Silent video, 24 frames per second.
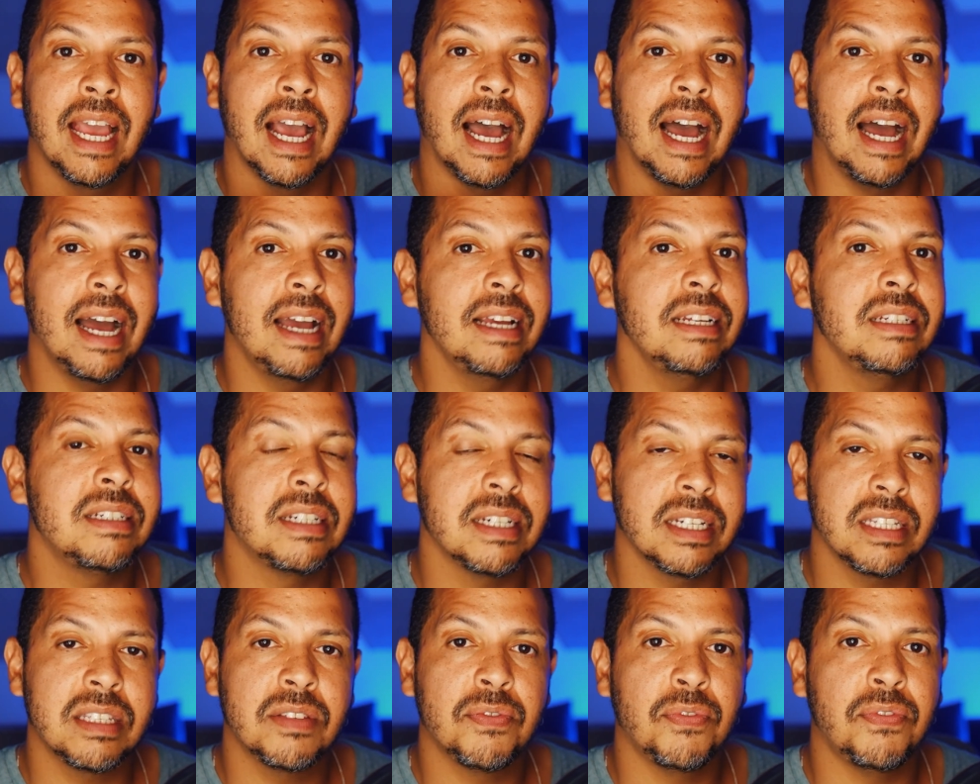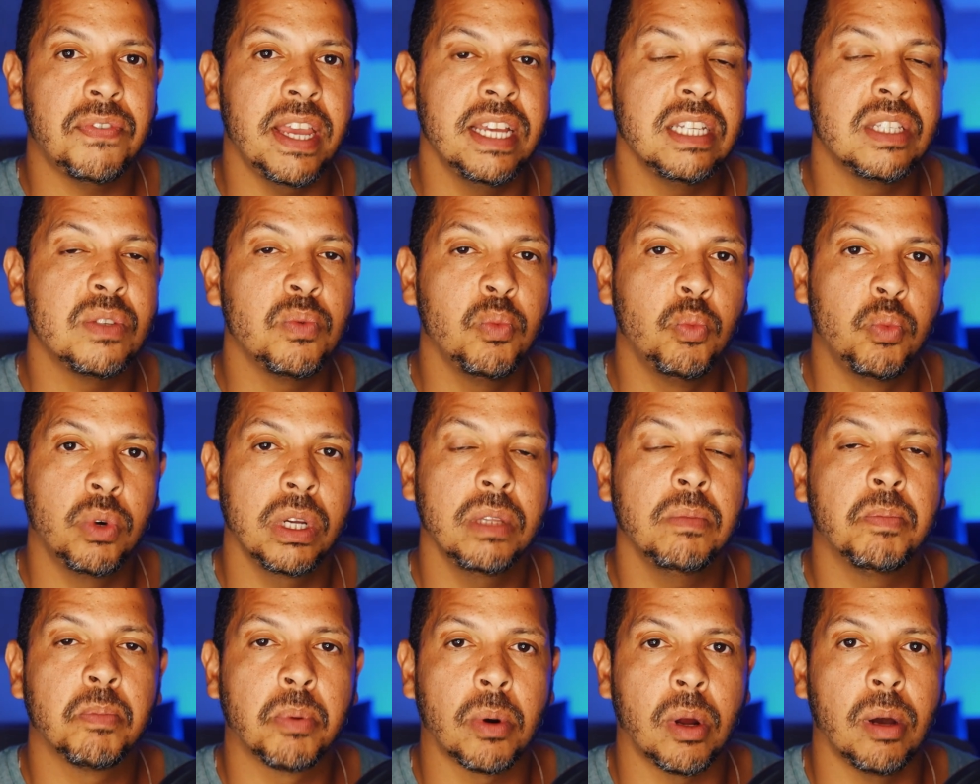I just face
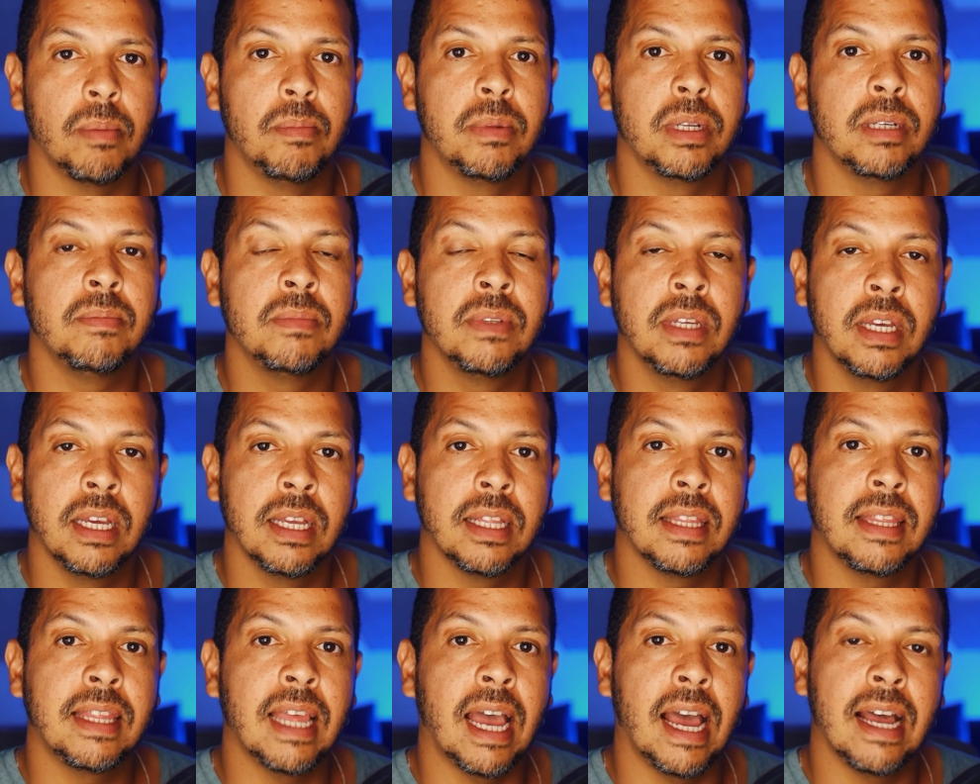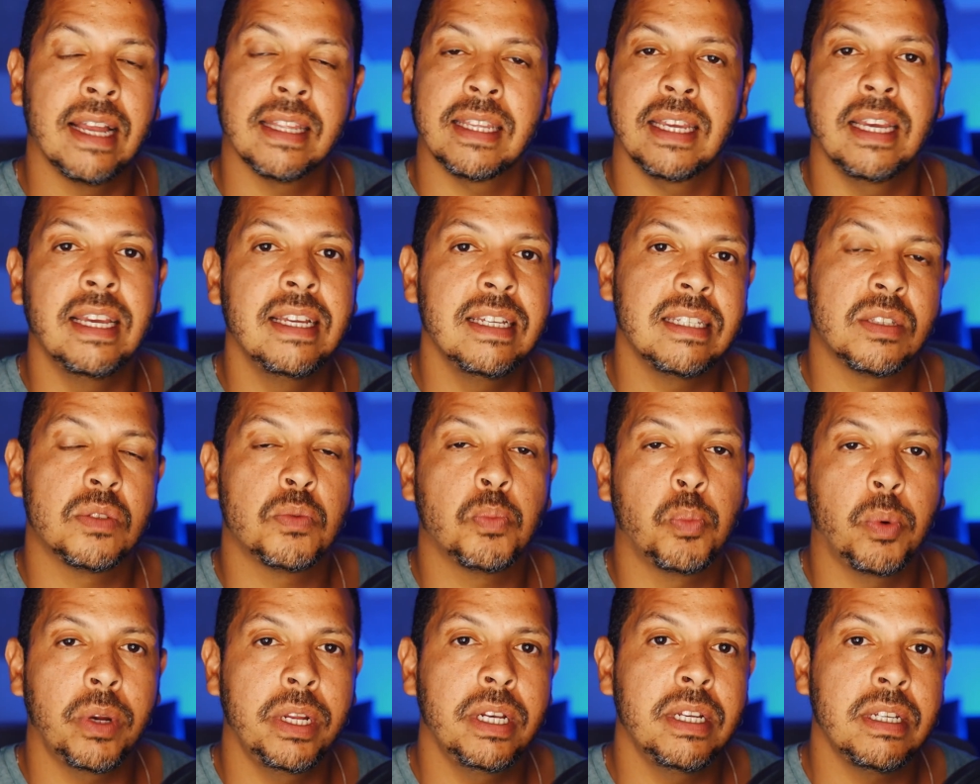one problem that it's
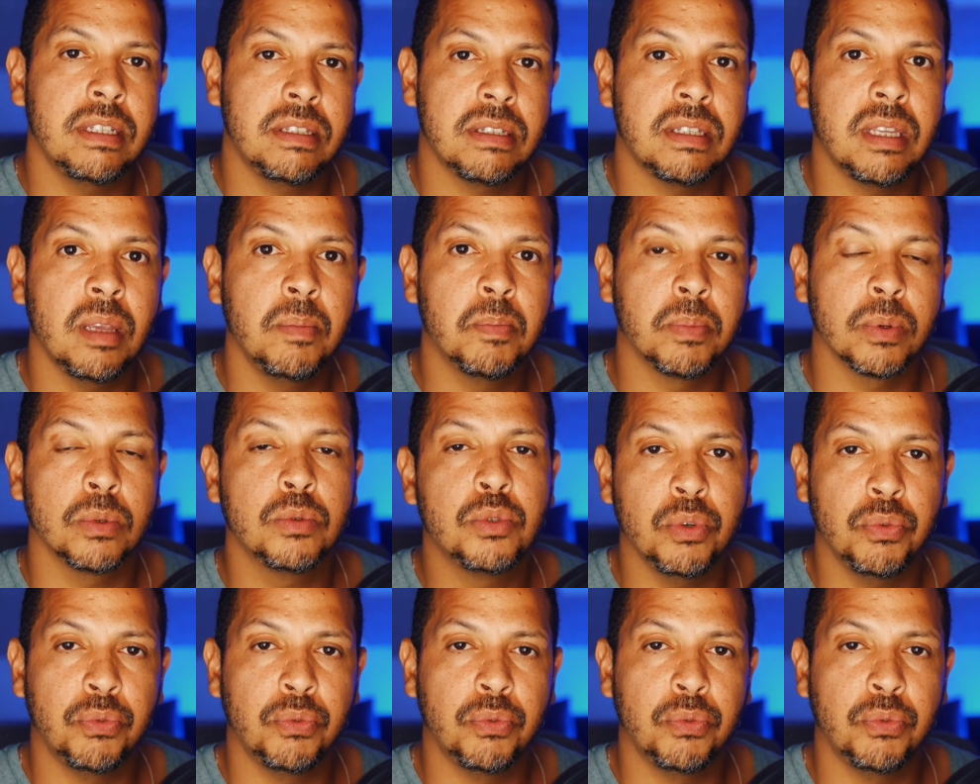pretty simple to